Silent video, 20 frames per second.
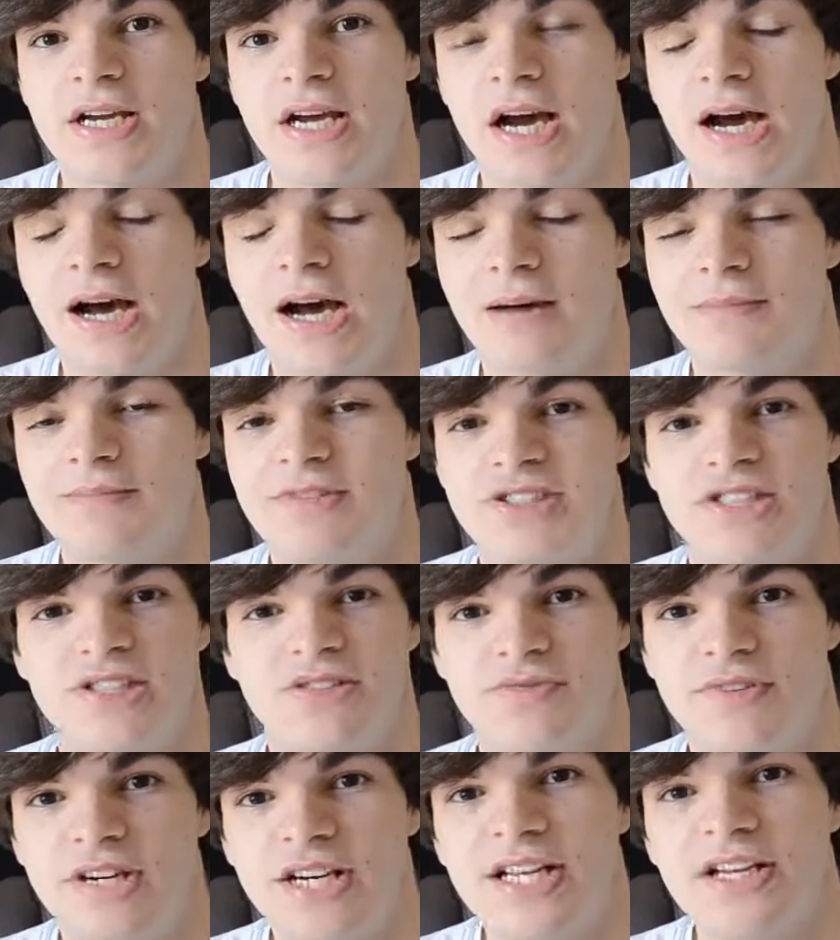So there's
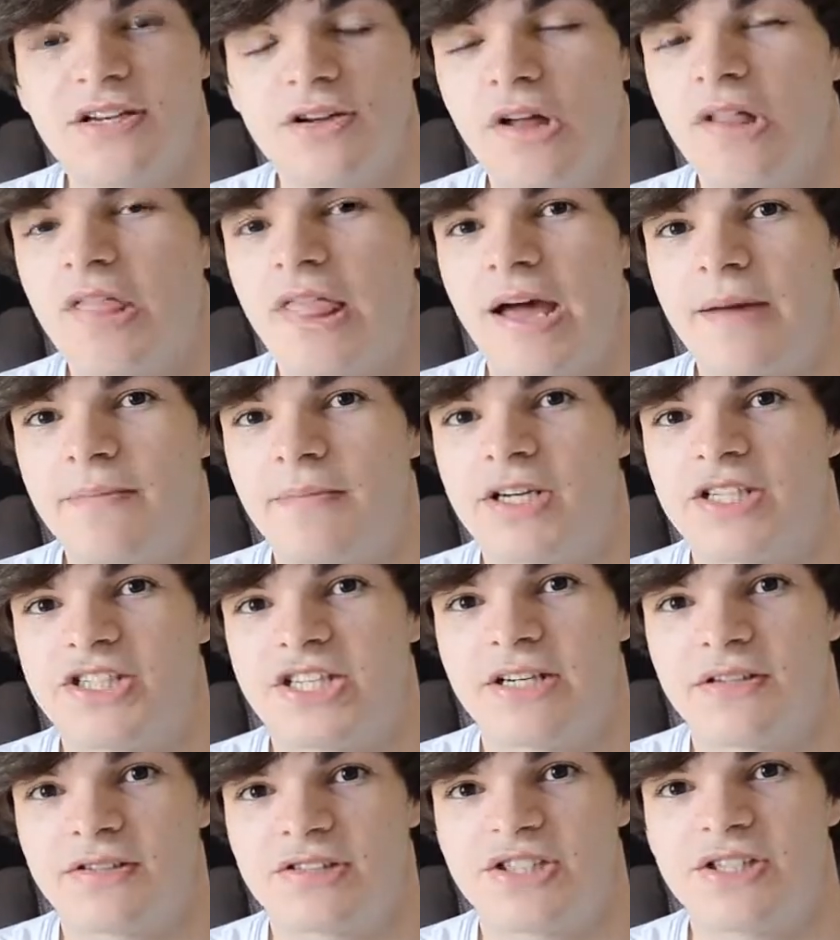really not that much
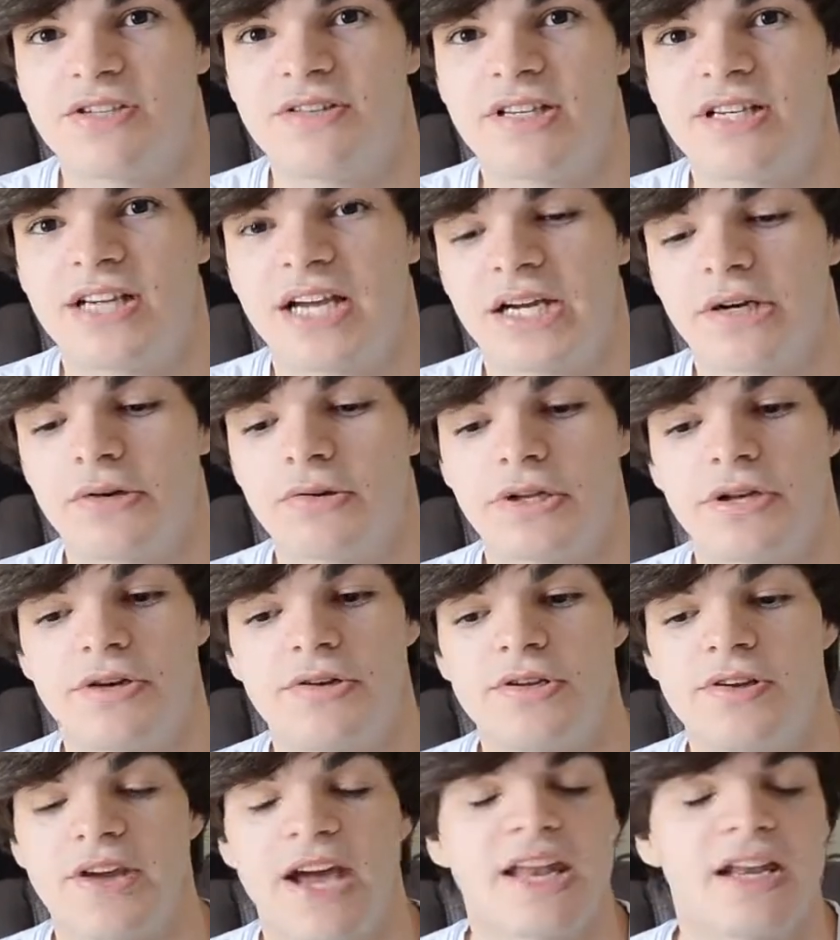else to the deck, although
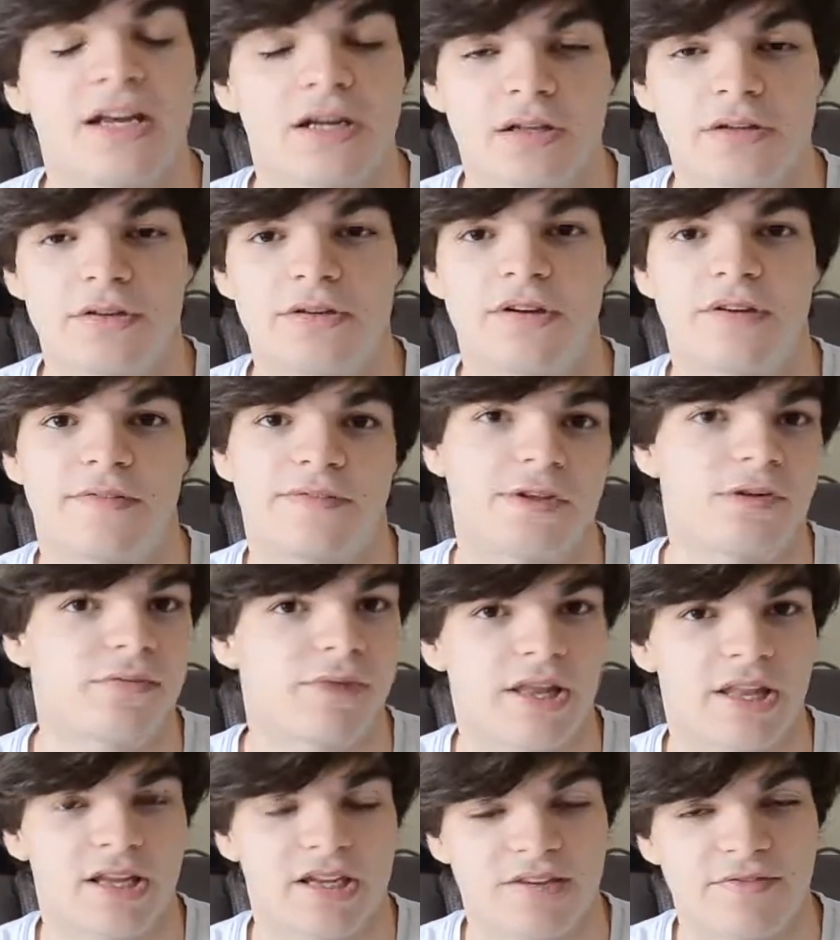you can include a few
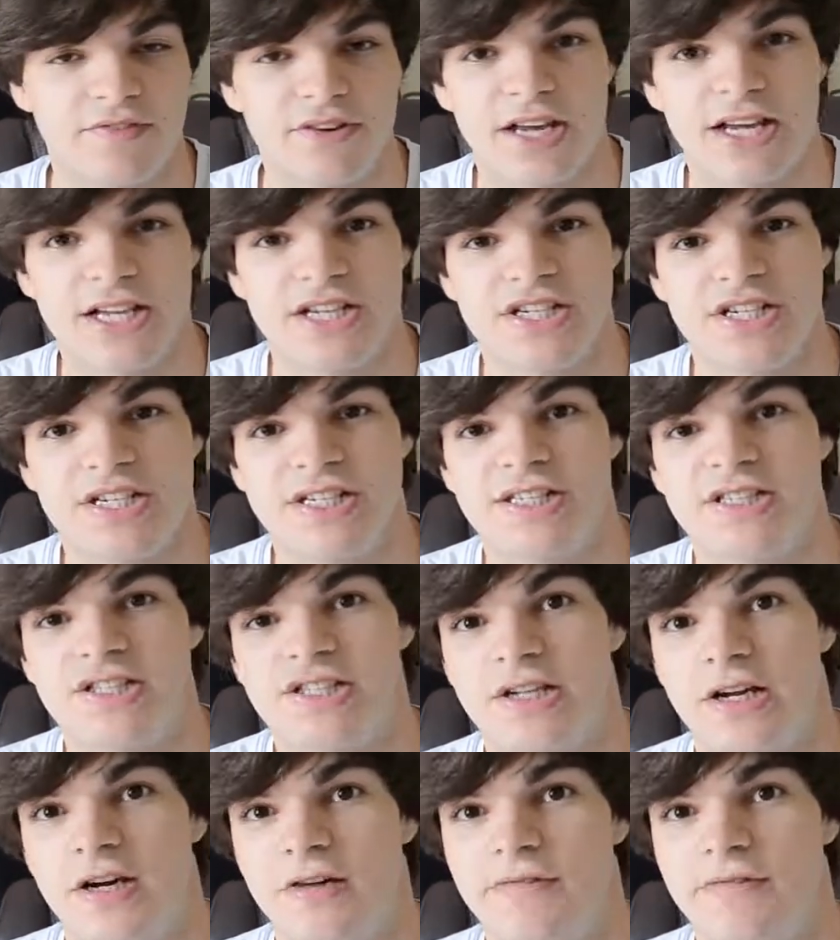other different engines.